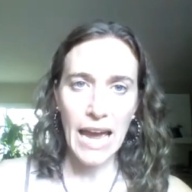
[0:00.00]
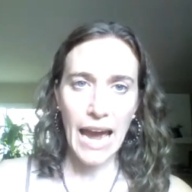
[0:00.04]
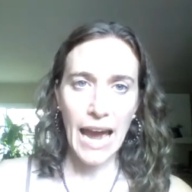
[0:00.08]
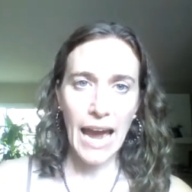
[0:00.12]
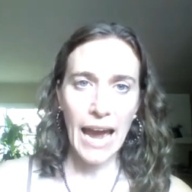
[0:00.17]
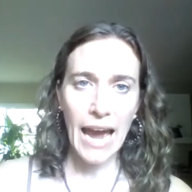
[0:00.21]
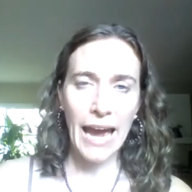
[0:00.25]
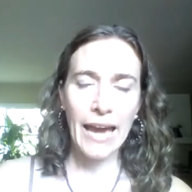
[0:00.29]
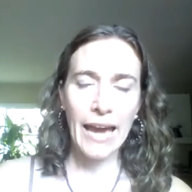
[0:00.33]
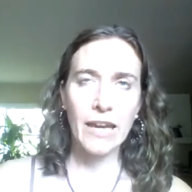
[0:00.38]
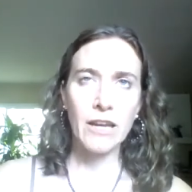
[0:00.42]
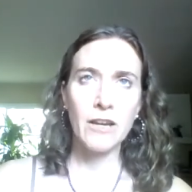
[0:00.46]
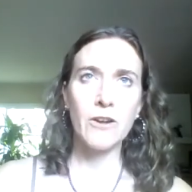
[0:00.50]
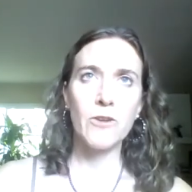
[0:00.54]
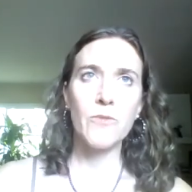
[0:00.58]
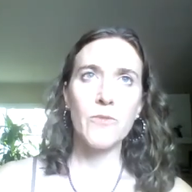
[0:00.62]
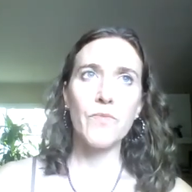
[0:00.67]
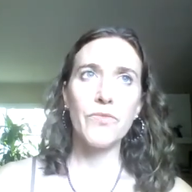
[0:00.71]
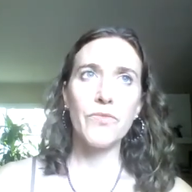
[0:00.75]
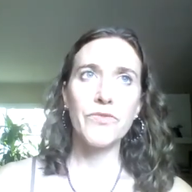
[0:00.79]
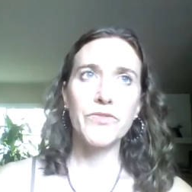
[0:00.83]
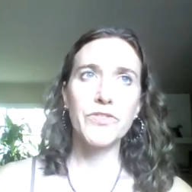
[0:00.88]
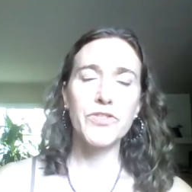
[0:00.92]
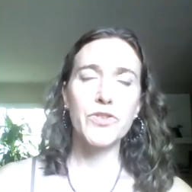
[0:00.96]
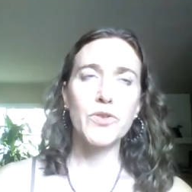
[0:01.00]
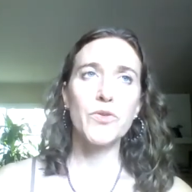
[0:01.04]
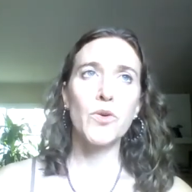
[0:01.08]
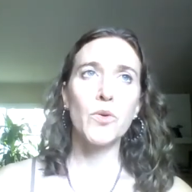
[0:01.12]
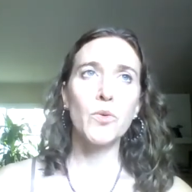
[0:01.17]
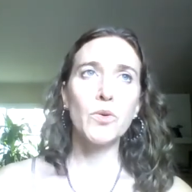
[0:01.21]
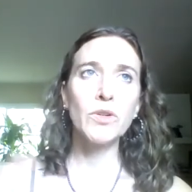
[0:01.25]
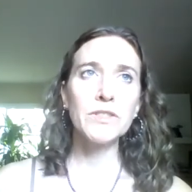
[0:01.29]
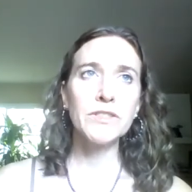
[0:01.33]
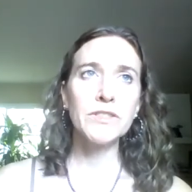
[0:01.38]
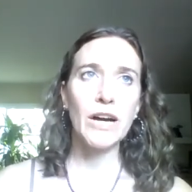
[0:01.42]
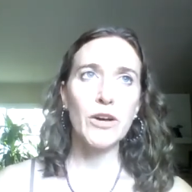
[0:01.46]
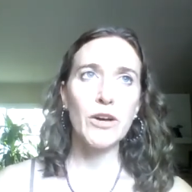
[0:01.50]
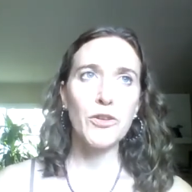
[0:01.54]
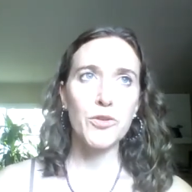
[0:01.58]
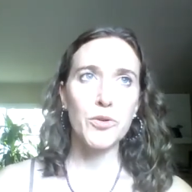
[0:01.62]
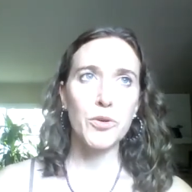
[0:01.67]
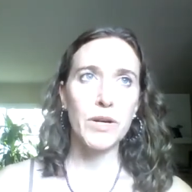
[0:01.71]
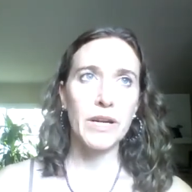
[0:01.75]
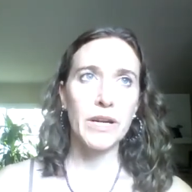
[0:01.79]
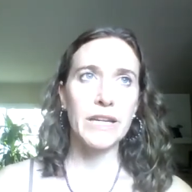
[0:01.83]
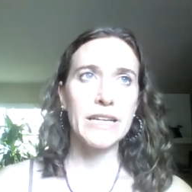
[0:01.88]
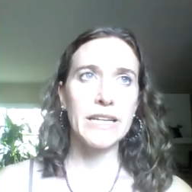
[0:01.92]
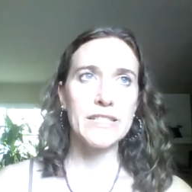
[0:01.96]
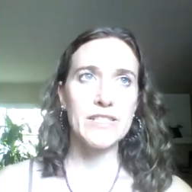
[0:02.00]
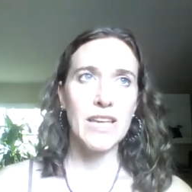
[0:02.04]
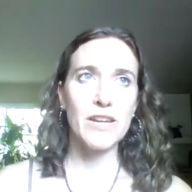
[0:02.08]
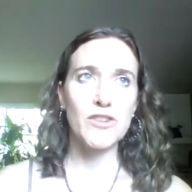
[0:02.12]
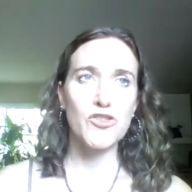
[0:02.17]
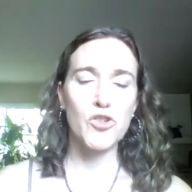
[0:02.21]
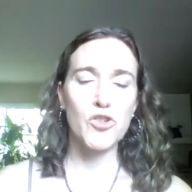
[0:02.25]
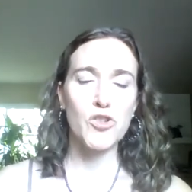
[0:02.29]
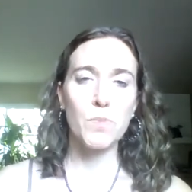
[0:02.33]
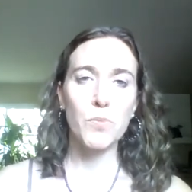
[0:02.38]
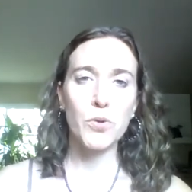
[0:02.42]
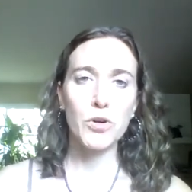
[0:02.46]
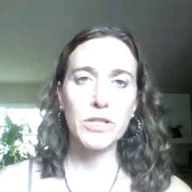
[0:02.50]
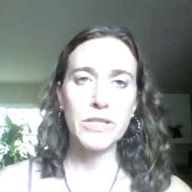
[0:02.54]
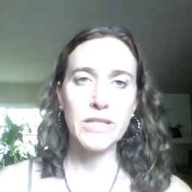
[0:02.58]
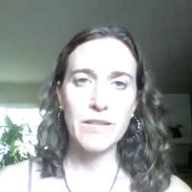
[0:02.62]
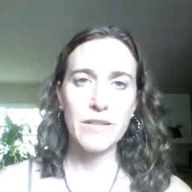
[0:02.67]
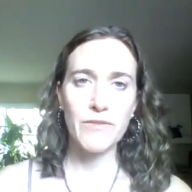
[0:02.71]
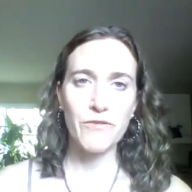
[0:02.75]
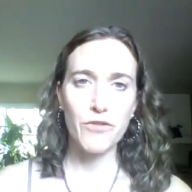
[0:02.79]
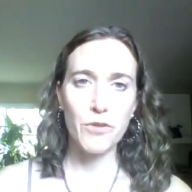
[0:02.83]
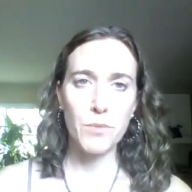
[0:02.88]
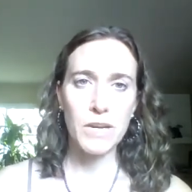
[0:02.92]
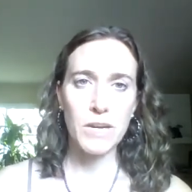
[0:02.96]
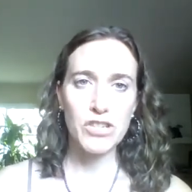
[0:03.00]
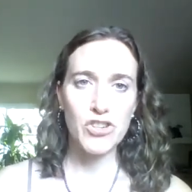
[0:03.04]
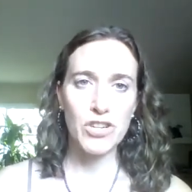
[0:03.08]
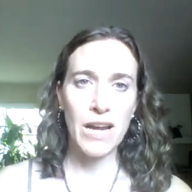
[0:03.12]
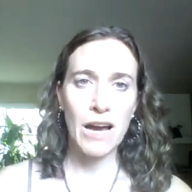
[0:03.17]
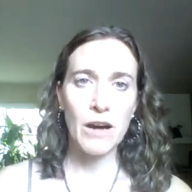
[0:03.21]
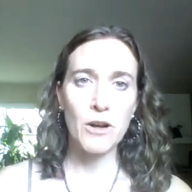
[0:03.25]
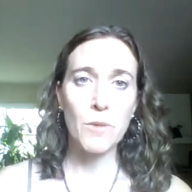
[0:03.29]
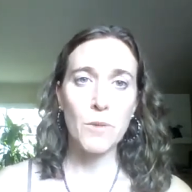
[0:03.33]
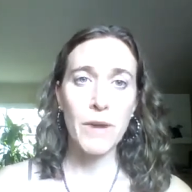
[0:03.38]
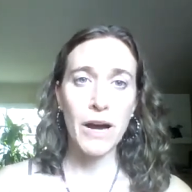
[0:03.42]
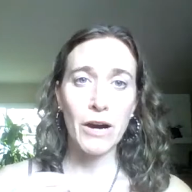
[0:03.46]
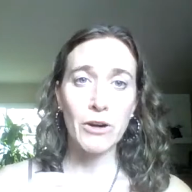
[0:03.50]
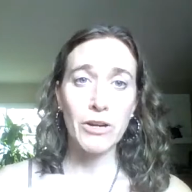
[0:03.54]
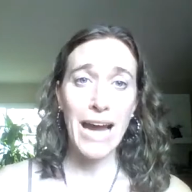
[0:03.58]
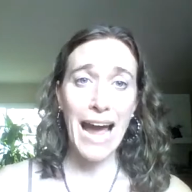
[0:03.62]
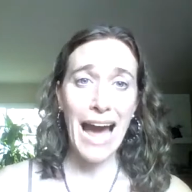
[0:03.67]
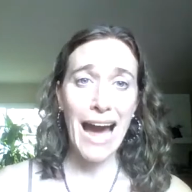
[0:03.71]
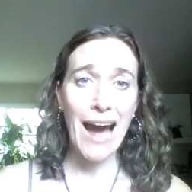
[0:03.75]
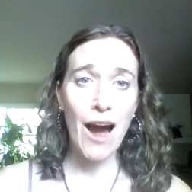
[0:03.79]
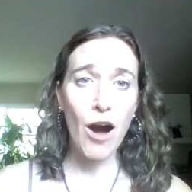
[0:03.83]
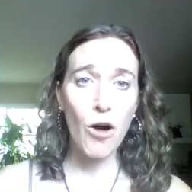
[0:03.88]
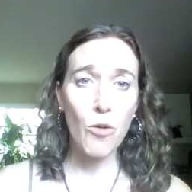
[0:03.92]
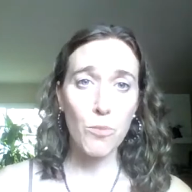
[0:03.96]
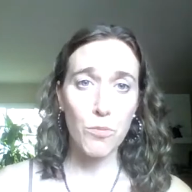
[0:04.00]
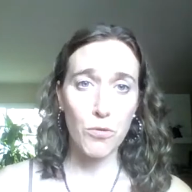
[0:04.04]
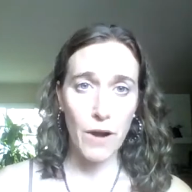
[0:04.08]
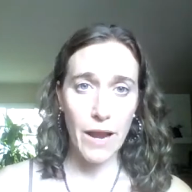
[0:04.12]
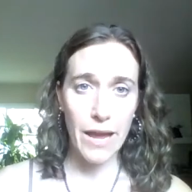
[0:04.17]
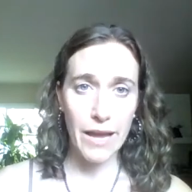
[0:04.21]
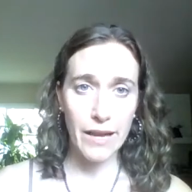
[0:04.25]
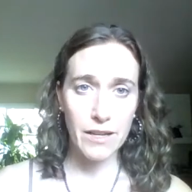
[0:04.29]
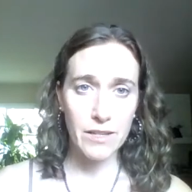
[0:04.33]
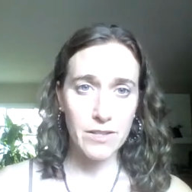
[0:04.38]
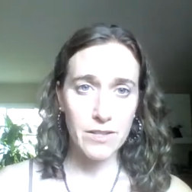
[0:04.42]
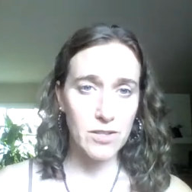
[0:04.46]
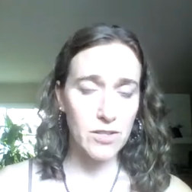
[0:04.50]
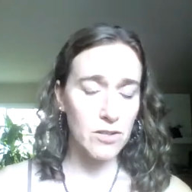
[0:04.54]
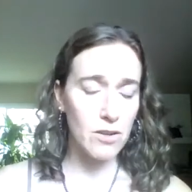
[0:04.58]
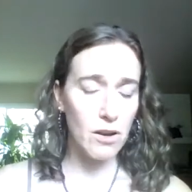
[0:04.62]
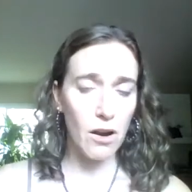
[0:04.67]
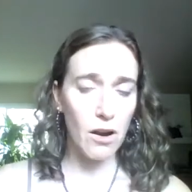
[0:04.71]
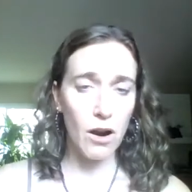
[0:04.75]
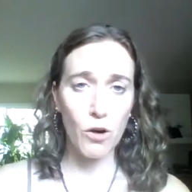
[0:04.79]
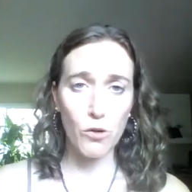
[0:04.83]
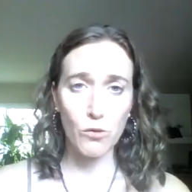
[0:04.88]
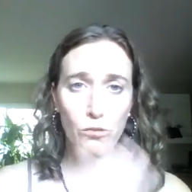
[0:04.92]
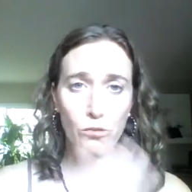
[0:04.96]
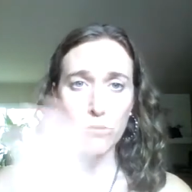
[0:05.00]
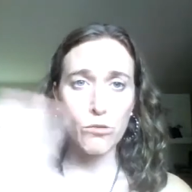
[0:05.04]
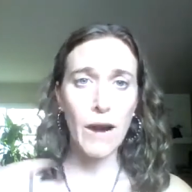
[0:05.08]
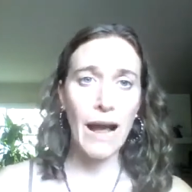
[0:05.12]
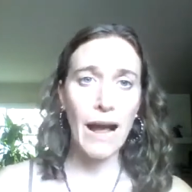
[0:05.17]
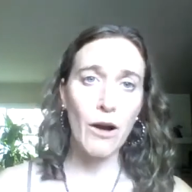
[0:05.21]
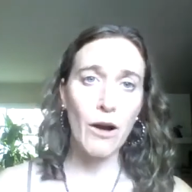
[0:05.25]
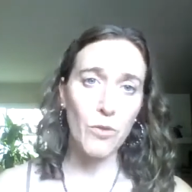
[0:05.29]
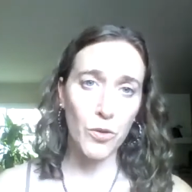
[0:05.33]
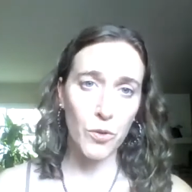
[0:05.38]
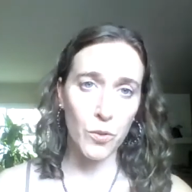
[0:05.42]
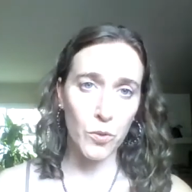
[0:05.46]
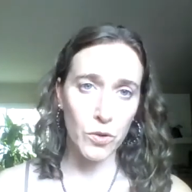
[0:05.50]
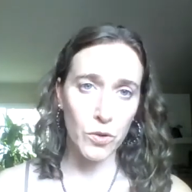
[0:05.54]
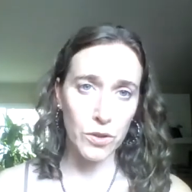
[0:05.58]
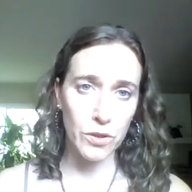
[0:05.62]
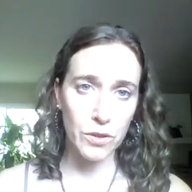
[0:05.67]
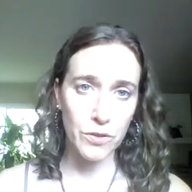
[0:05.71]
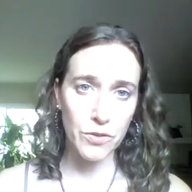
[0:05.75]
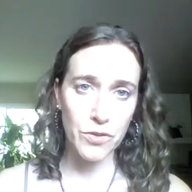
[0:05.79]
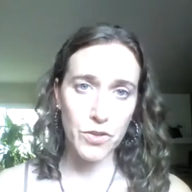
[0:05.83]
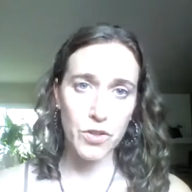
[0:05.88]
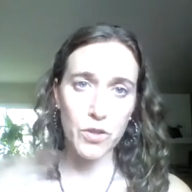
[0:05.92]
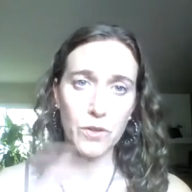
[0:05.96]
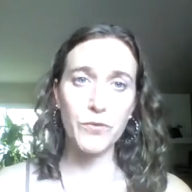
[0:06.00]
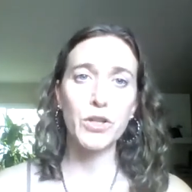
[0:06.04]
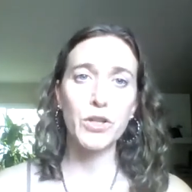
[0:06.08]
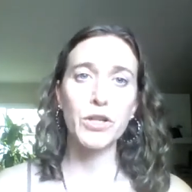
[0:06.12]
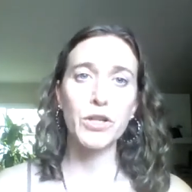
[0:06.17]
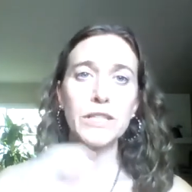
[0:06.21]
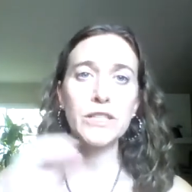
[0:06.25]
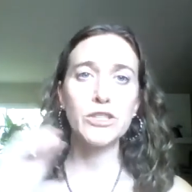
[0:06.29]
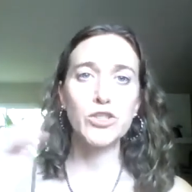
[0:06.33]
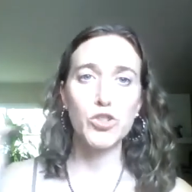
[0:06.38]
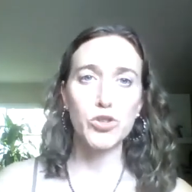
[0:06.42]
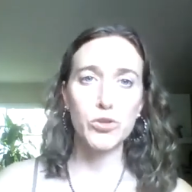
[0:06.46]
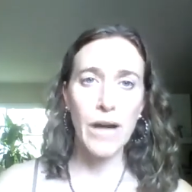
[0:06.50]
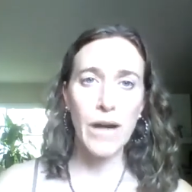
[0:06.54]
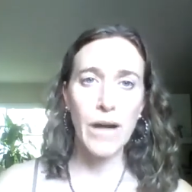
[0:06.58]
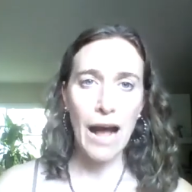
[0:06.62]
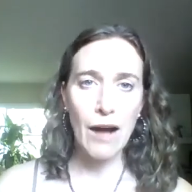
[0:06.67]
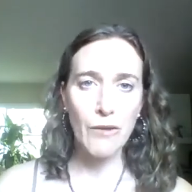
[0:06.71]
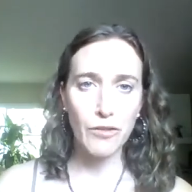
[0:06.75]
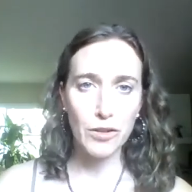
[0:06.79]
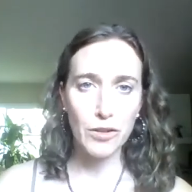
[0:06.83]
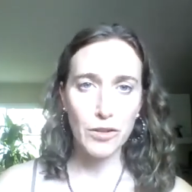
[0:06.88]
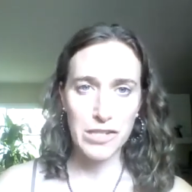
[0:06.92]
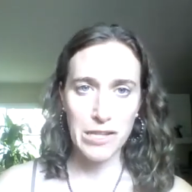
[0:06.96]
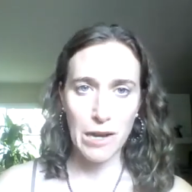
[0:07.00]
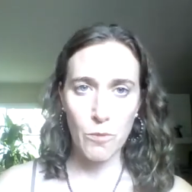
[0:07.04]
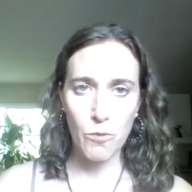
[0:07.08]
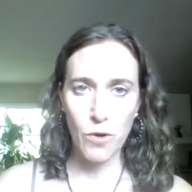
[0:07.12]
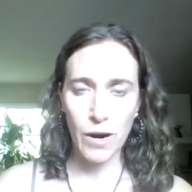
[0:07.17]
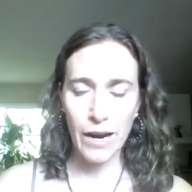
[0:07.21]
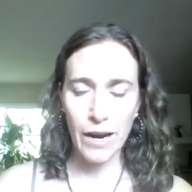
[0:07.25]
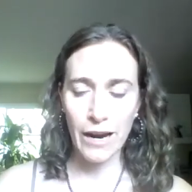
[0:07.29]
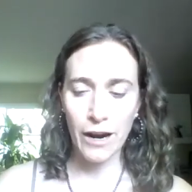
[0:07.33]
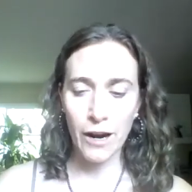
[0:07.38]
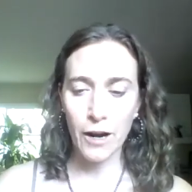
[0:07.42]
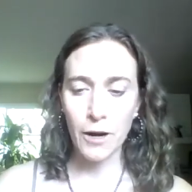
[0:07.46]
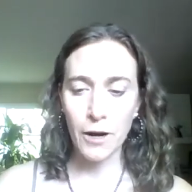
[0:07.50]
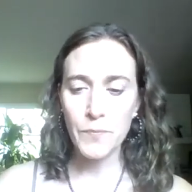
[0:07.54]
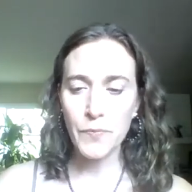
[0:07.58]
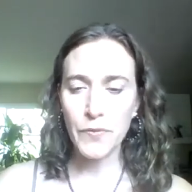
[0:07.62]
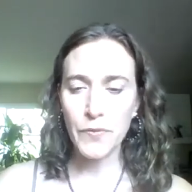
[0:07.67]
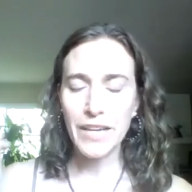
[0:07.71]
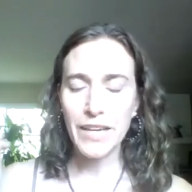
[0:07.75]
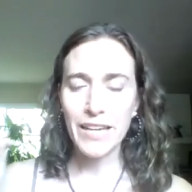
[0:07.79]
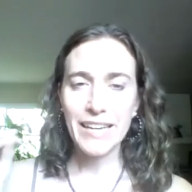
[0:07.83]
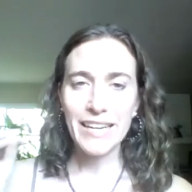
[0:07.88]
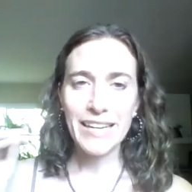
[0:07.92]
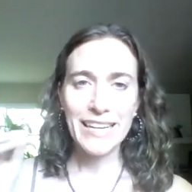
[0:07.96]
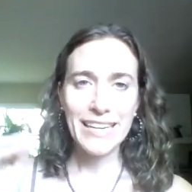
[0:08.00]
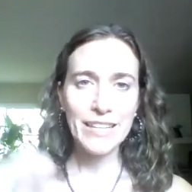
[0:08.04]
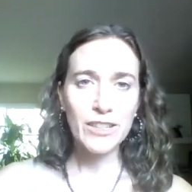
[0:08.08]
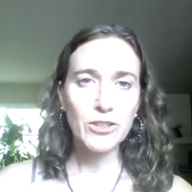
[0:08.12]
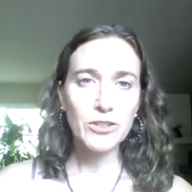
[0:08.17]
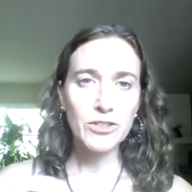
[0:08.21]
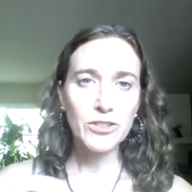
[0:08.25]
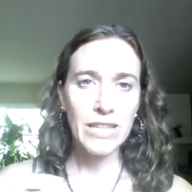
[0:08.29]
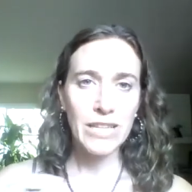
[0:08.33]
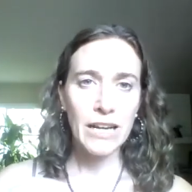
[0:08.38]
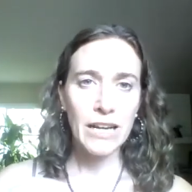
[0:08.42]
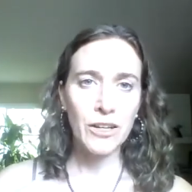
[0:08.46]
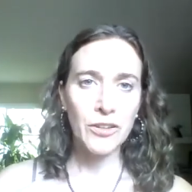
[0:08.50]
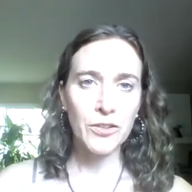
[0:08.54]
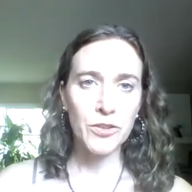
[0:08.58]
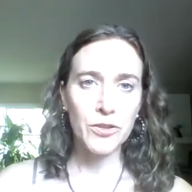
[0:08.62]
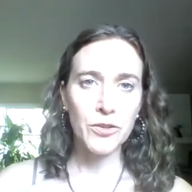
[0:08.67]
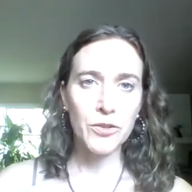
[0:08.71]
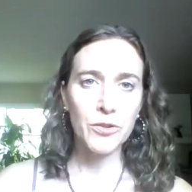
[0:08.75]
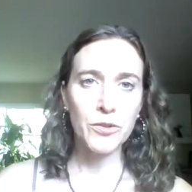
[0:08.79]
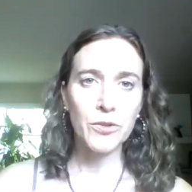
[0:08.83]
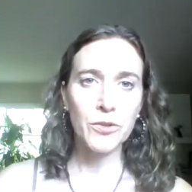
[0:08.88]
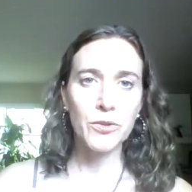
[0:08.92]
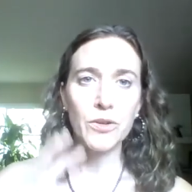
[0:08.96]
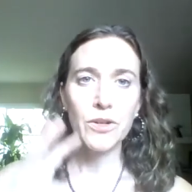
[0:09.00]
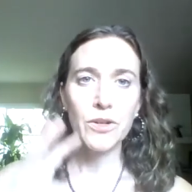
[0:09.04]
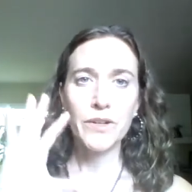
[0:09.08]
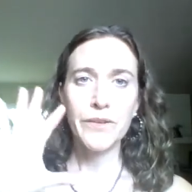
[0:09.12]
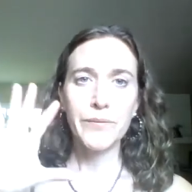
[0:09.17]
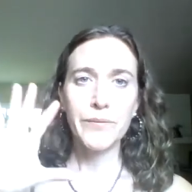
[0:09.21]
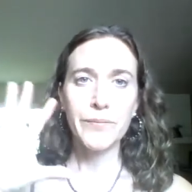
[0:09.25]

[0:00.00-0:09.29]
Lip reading: And so the World Health Organization puts information out about outbreaks around the world. So if you're going to travel somewhere, it'll tell you,